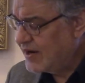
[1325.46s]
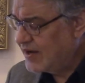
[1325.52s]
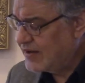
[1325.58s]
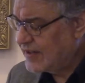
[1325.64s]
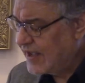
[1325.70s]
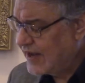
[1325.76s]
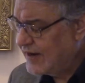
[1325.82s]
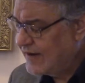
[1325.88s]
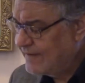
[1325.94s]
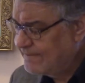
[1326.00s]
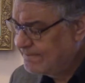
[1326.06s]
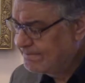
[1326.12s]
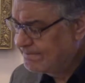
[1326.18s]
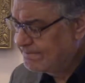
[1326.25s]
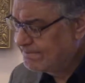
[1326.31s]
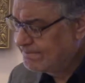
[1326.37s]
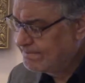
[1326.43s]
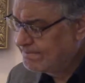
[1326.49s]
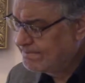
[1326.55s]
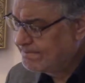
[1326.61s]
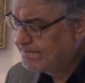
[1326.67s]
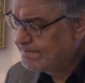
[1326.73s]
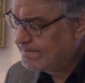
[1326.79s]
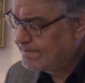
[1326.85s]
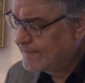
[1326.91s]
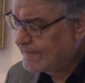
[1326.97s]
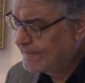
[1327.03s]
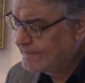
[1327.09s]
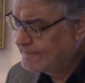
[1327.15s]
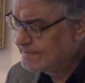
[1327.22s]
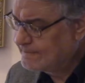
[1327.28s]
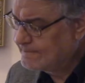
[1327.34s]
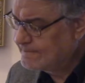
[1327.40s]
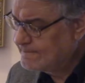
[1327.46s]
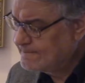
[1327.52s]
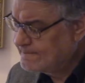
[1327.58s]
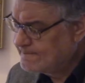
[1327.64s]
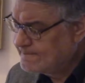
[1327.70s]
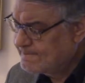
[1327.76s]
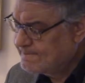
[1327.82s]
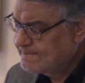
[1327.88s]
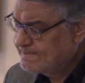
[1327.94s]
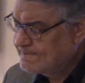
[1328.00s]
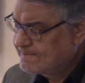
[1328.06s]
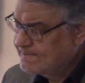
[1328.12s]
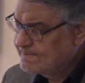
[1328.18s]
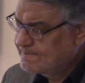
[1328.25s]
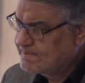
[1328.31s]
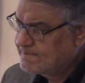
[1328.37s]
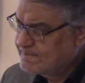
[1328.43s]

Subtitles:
(silence)